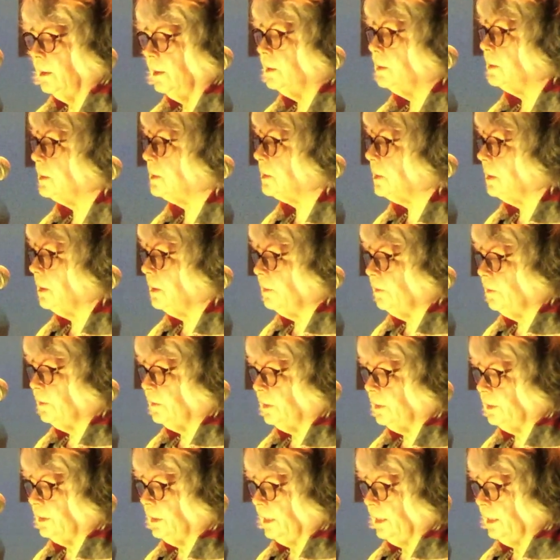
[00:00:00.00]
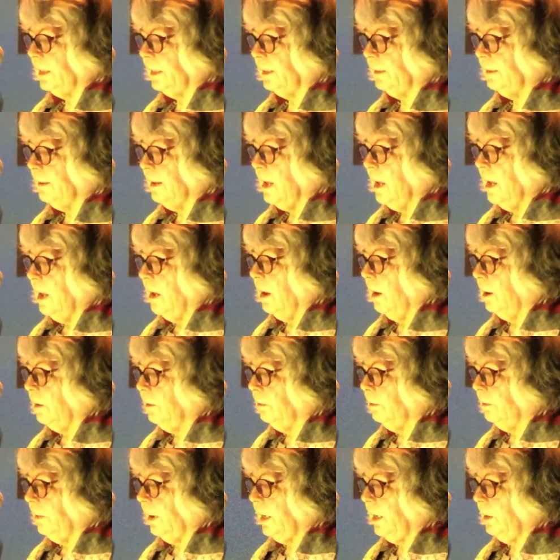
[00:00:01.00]
soft day, a
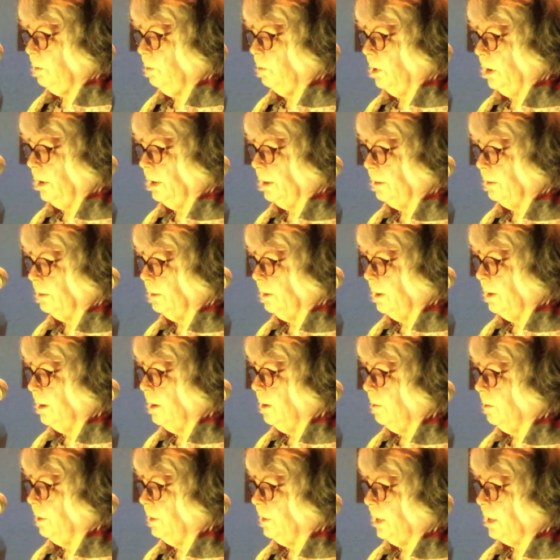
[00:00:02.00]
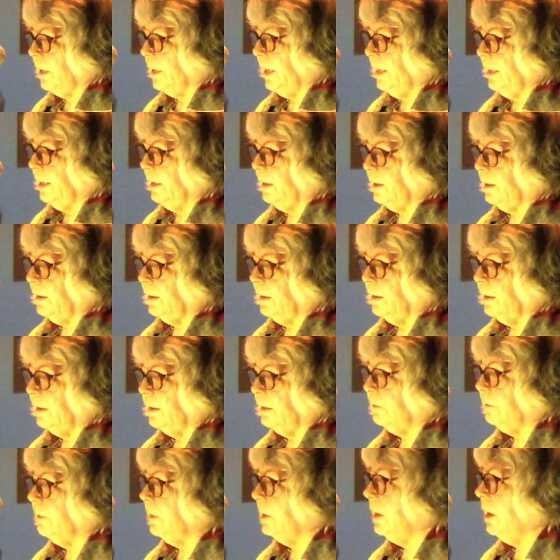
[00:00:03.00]
gray one when the lake
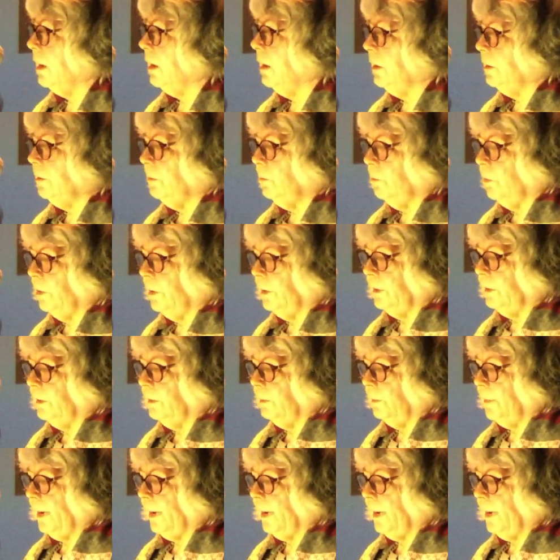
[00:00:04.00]
is the unwooded